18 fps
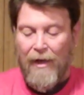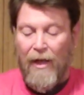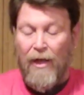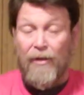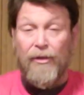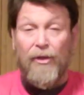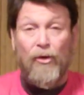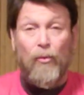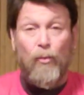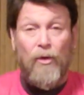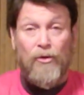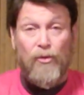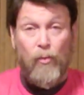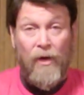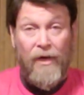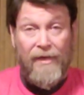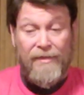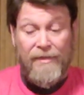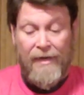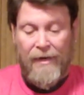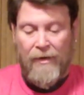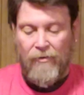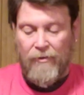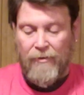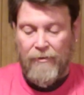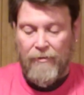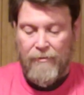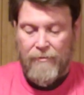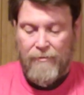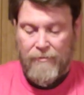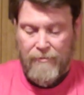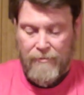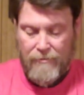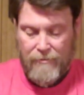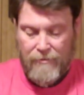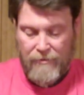I'll know which way is out.
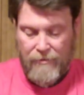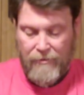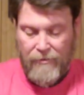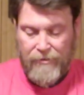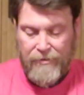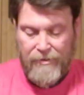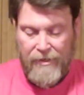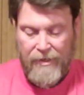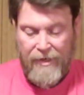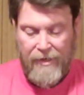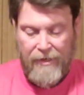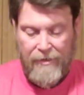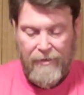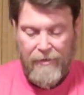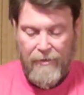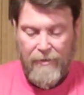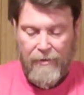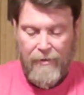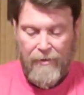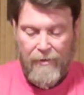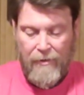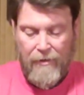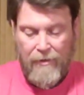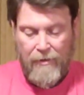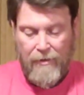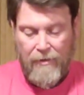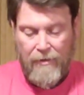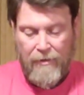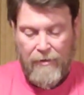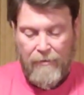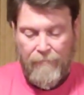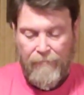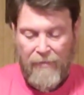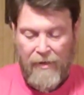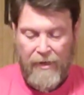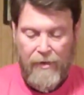So there's that.
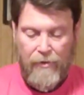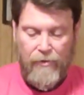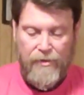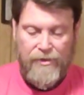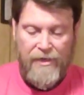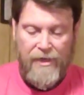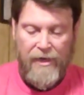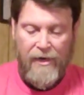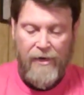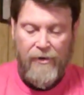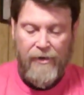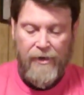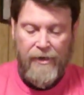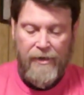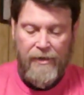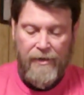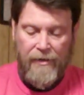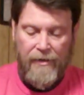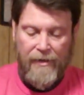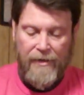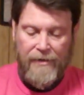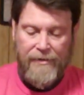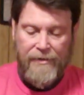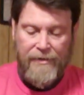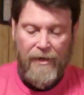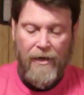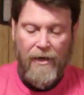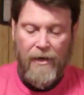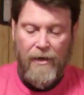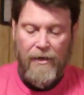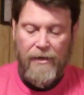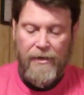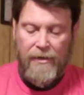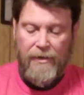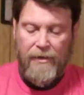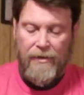I always carry a
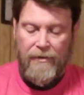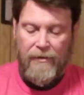tiny